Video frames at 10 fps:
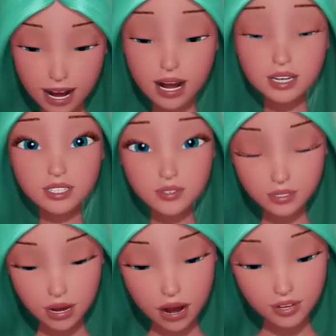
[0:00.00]
I like to use
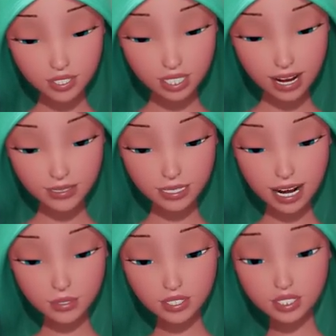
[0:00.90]
the auger shells
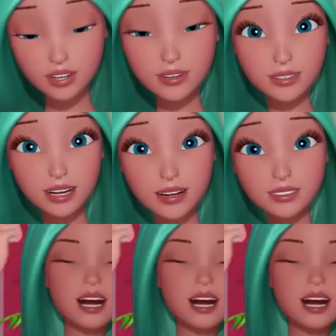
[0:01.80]
and the cerith shells.